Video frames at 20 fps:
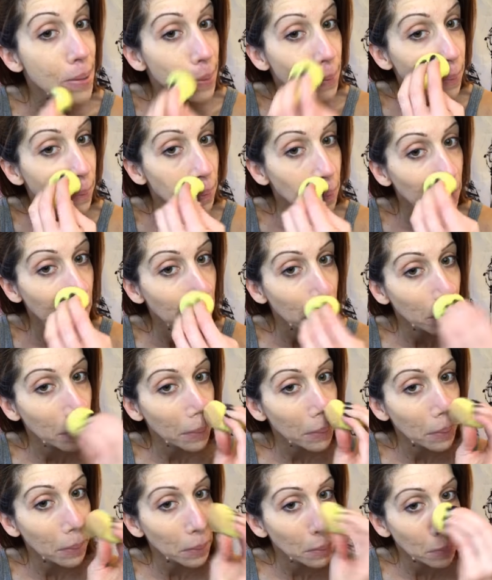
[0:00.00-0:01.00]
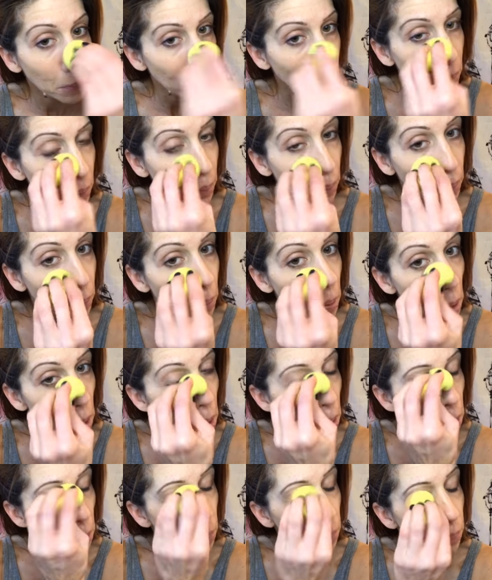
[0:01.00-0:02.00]

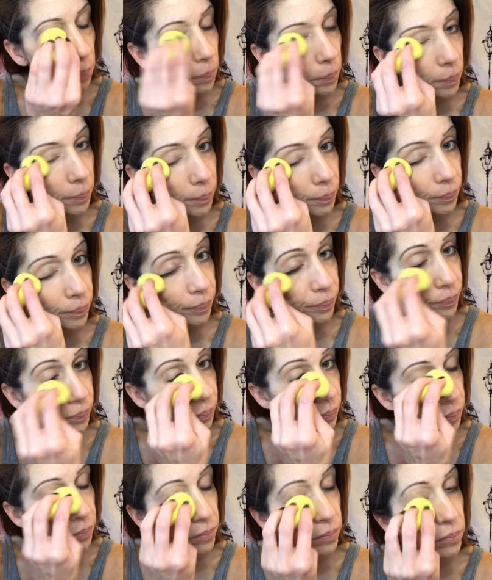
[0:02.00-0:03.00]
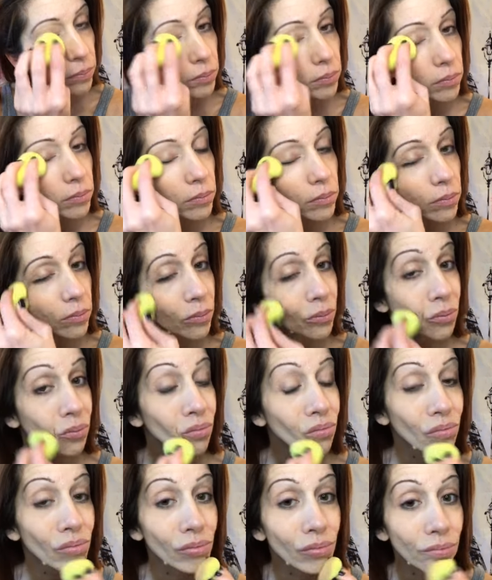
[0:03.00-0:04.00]

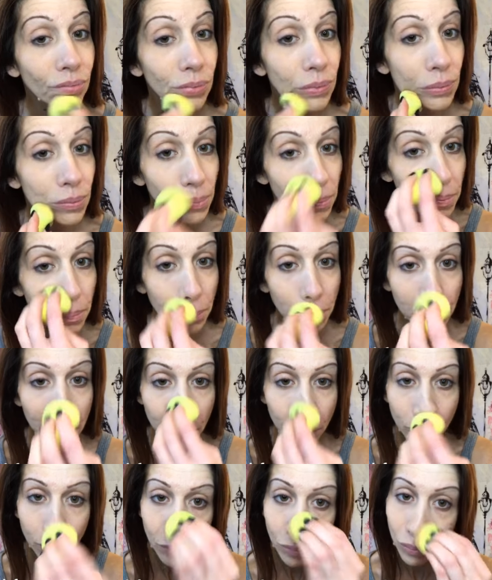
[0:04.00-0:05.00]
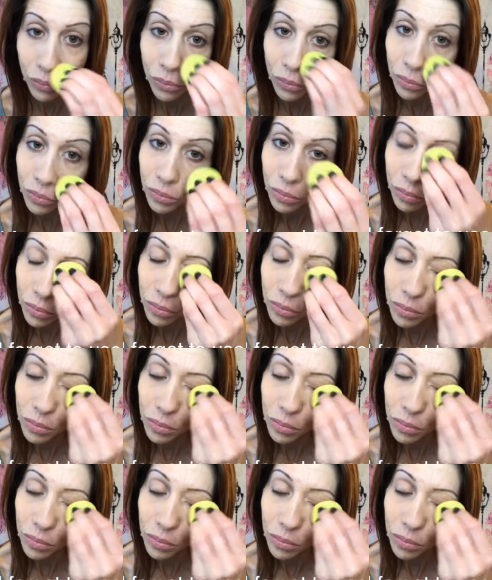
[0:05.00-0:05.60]
Nobody speaks.